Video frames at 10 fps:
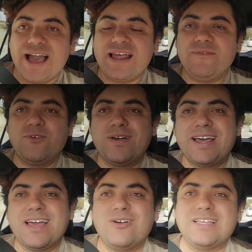And if you want
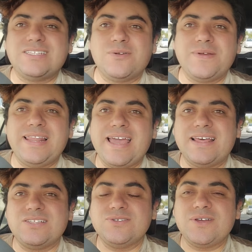to get all the tea
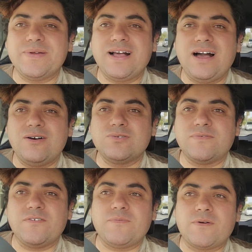related to The Real
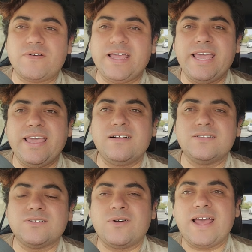Housewives of Beverly
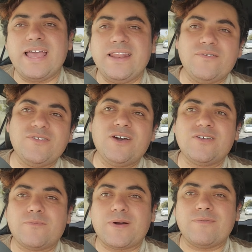Hills or any of the
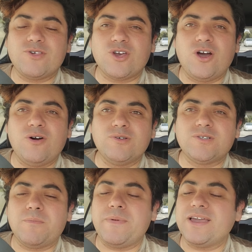other Bravo
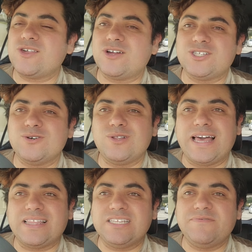shows, make sure to
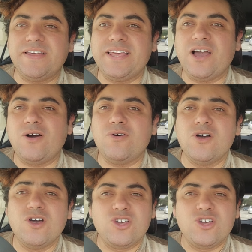like this video,